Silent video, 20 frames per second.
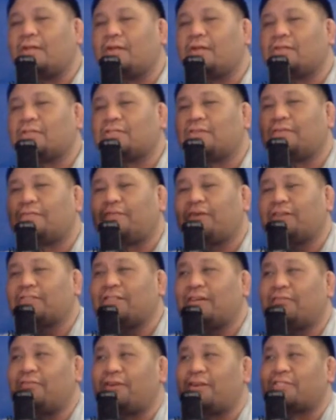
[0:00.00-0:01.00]
So first
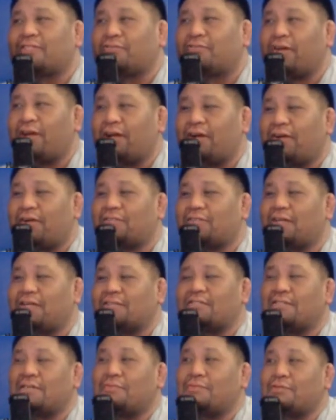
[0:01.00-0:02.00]
they run a strainers and
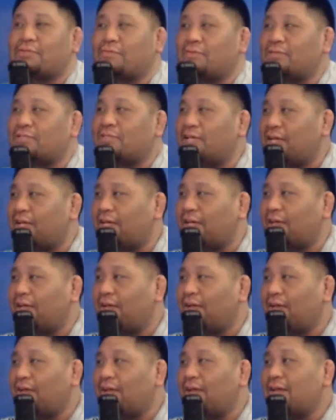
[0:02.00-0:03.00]
see which ones hit.
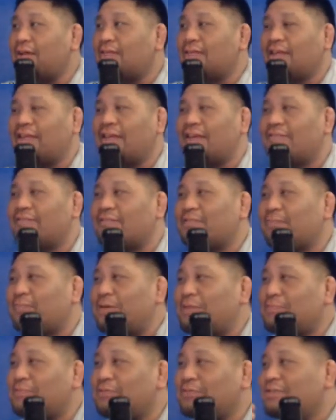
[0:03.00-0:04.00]
They give them to
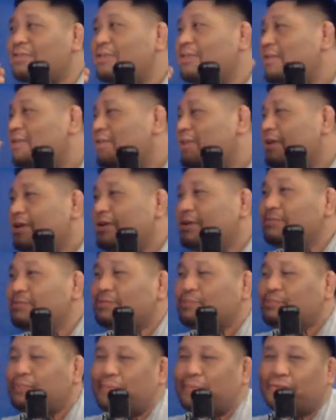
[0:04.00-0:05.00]
people, you know,
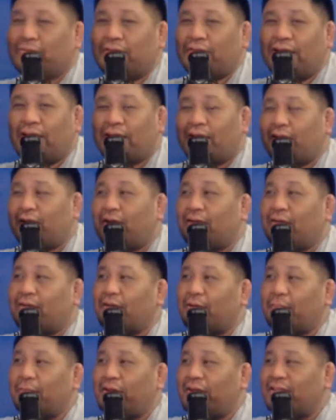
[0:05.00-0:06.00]
people that
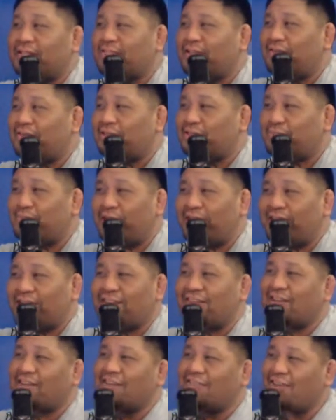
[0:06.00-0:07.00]
opinions they
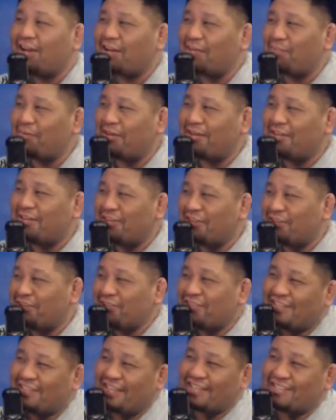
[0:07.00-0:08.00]
respect, like me and you,
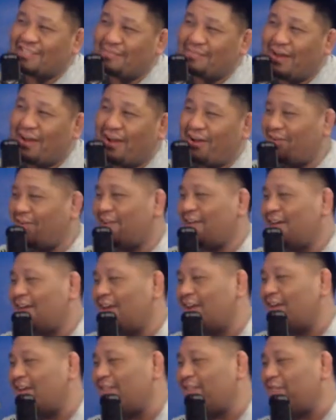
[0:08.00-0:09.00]
to test them out
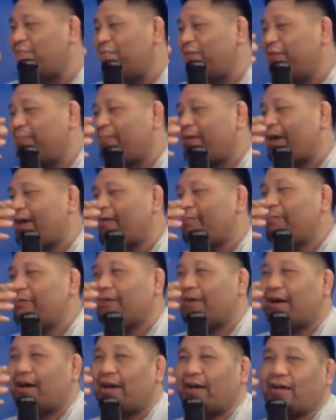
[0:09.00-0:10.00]
and give them feedback and be
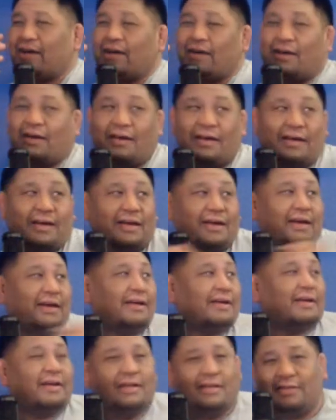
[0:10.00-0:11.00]
like,
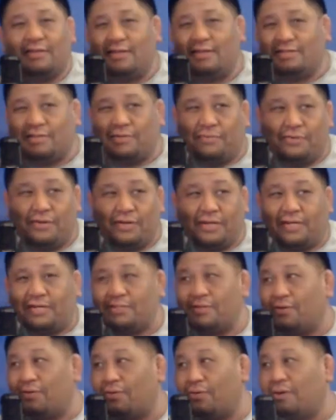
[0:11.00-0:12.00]
these are the
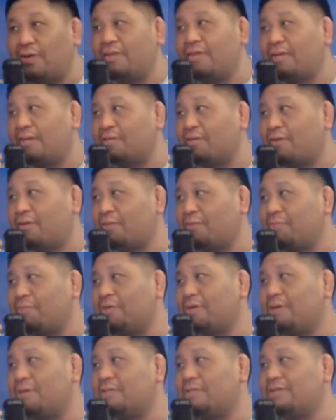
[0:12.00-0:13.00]
ones, or these aren't the
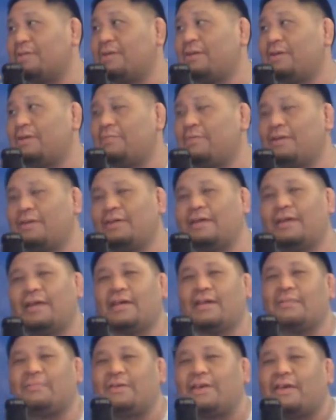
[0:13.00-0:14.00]
ones. You know what I mean? And
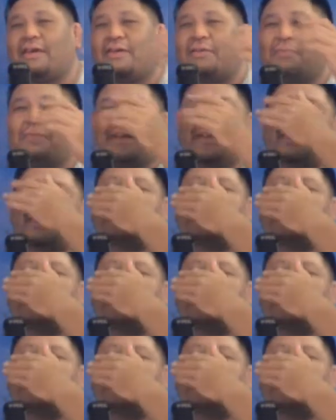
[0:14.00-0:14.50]
it'd be hit or miss.